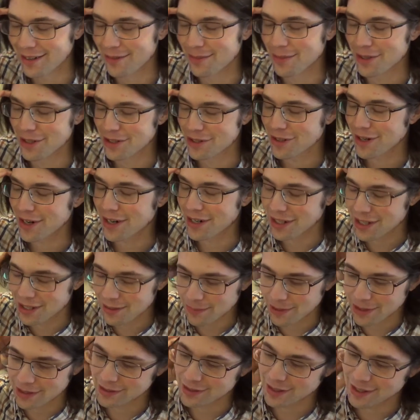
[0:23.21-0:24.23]
I'm gonna try to keep
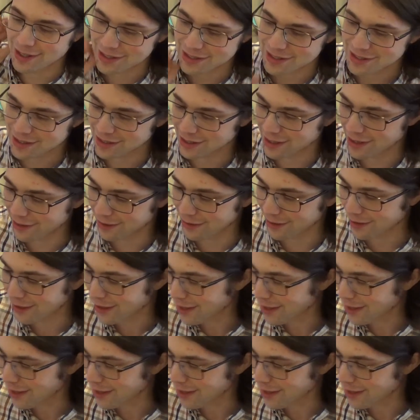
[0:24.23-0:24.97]
my thoughts together.